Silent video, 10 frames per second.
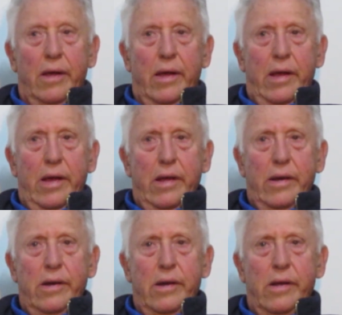
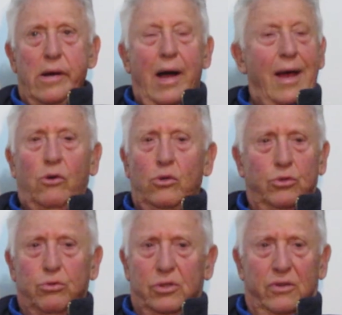And I had all
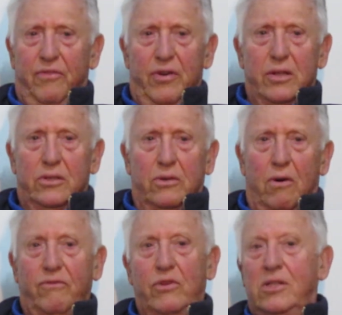sorts of friends,
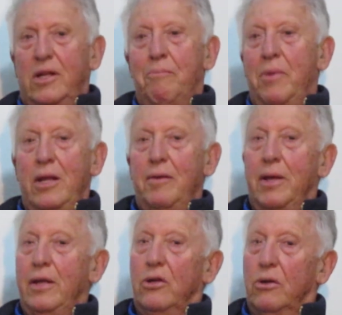obviously many,
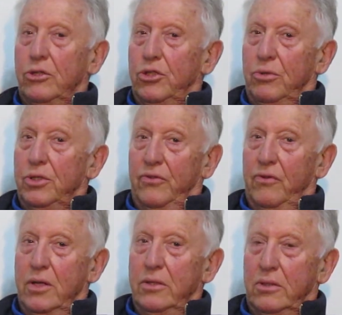many non-Jewish
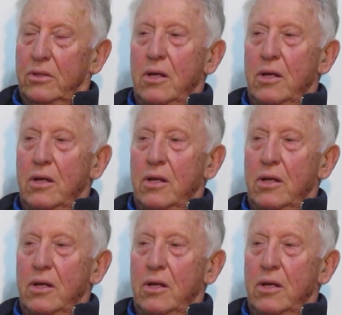friends.